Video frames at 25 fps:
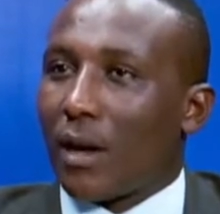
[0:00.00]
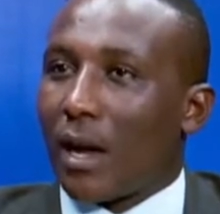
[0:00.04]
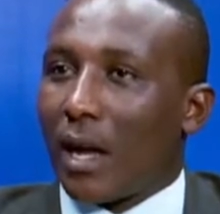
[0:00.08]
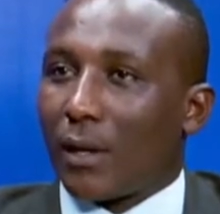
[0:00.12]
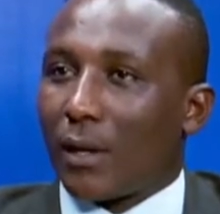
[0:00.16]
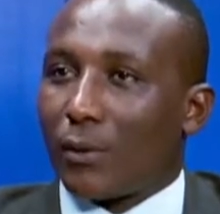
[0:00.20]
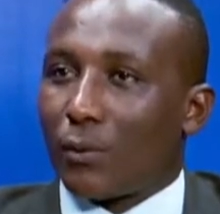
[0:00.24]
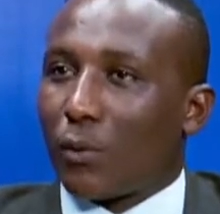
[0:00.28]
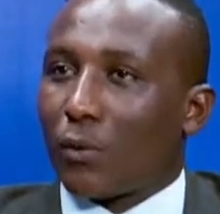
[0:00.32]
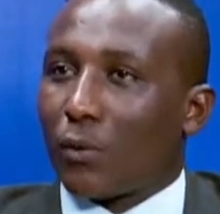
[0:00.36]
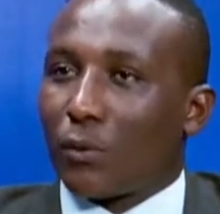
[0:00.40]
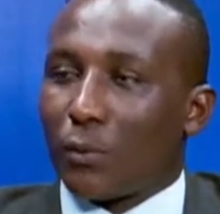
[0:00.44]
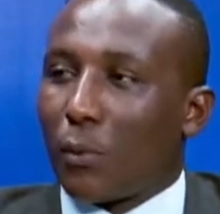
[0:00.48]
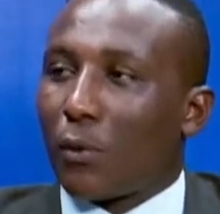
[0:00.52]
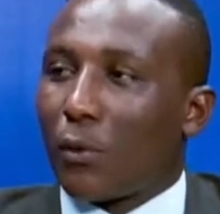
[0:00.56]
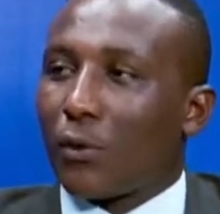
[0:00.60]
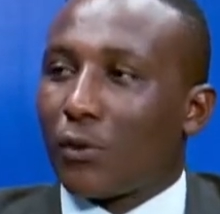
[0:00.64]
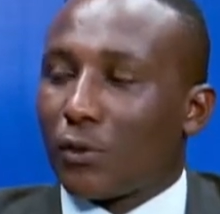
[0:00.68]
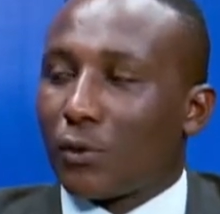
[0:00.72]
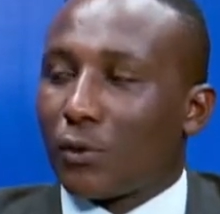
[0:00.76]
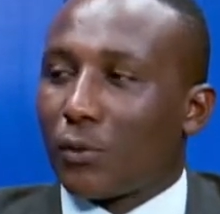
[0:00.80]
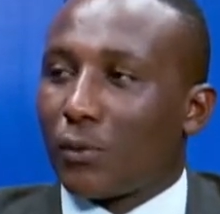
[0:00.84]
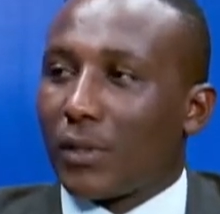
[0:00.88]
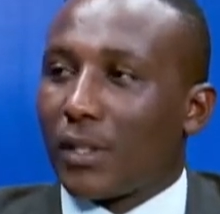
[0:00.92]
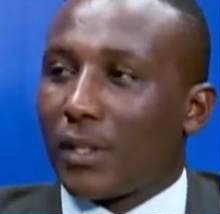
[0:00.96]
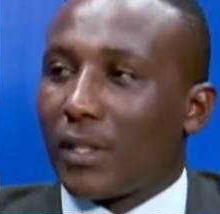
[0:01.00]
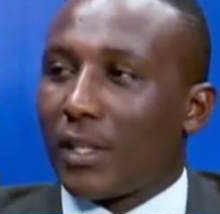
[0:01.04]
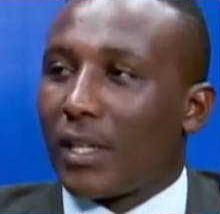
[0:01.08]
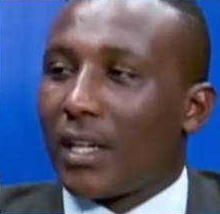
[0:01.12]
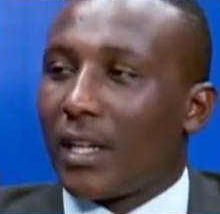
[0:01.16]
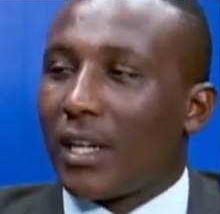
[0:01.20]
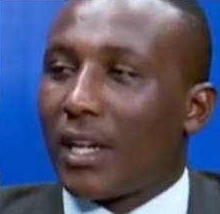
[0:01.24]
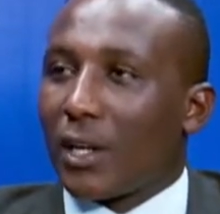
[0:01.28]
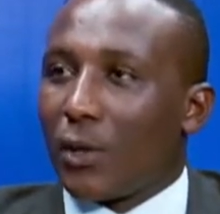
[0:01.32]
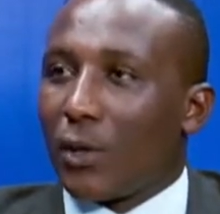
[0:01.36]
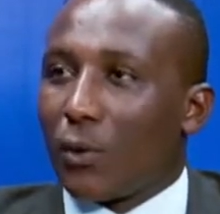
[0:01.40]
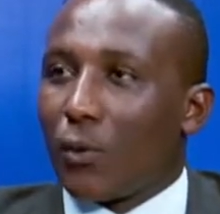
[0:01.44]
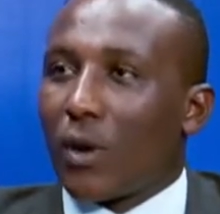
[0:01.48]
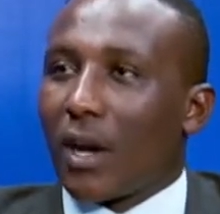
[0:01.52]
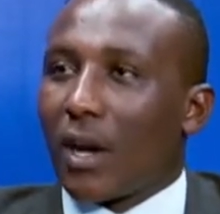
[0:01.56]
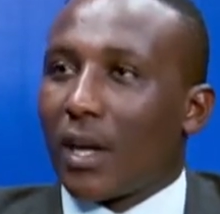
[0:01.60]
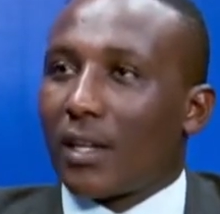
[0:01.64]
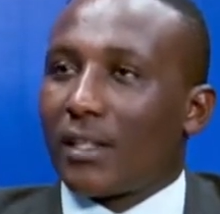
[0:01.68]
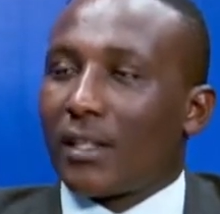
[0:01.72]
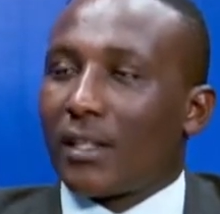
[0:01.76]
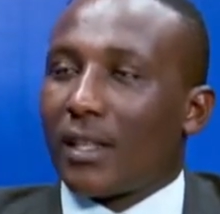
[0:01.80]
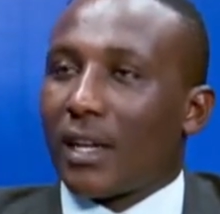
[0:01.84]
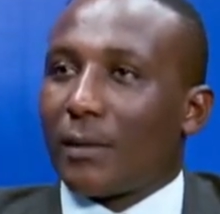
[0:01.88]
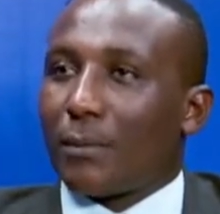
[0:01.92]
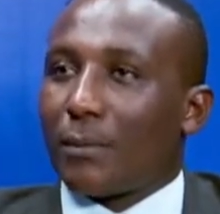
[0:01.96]
At what point do we look
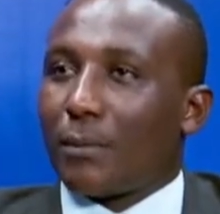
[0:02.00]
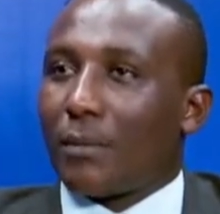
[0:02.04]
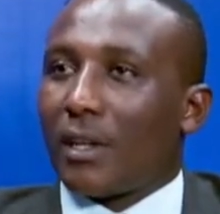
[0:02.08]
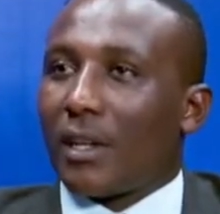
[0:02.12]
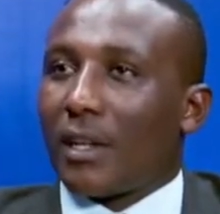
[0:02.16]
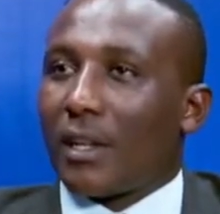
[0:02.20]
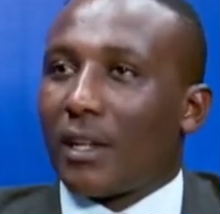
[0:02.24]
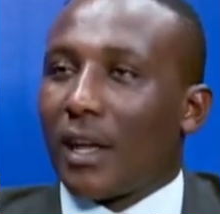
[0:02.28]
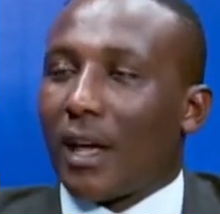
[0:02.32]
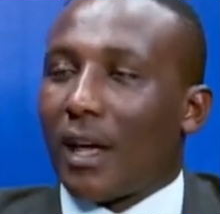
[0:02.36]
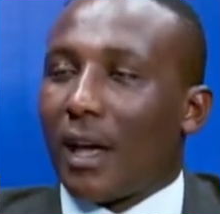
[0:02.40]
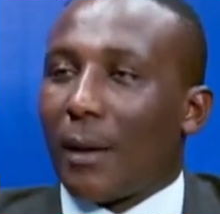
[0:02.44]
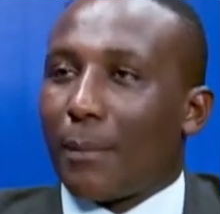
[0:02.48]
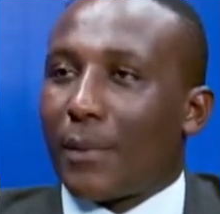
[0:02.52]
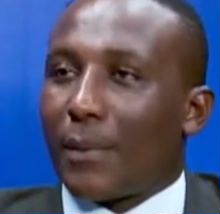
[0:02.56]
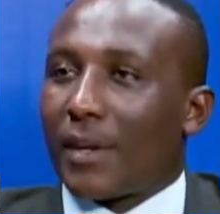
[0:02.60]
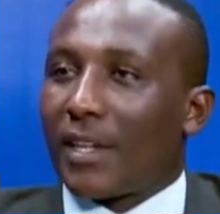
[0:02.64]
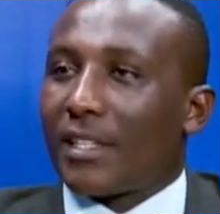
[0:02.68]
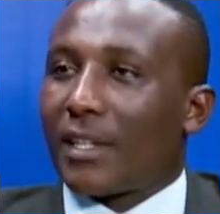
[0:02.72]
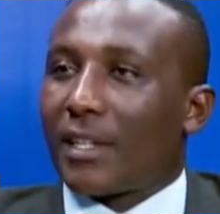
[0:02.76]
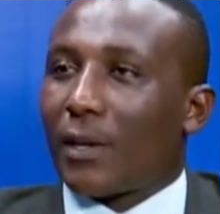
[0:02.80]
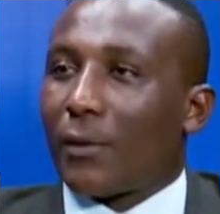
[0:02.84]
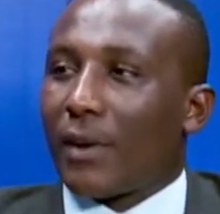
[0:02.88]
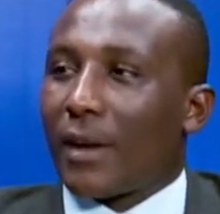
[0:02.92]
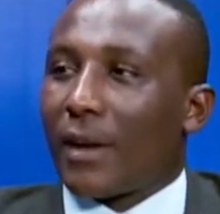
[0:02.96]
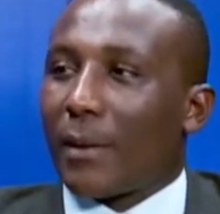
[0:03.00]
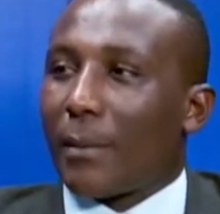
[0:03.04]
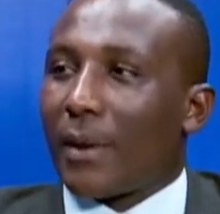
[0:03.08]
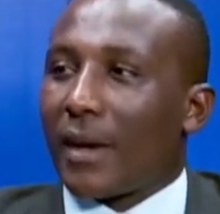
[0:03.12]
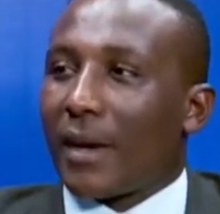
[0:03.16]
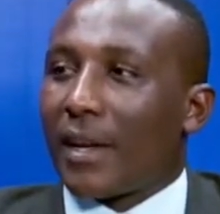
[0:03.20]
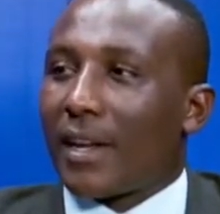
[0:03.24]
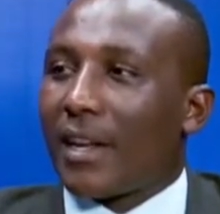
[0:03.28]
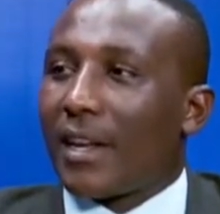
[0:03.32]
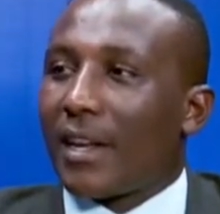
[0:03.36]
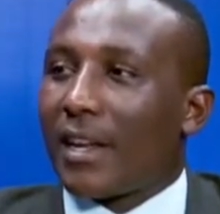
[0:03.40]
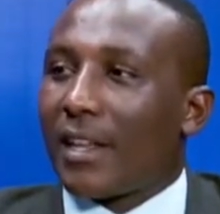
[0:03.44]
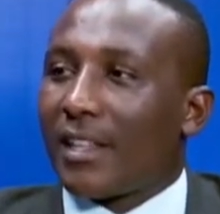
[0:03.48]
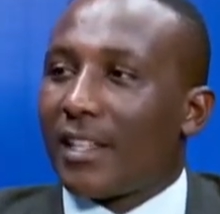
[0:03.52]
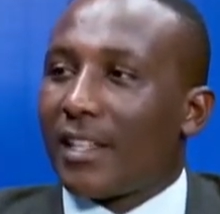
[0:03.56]
at that picture whereby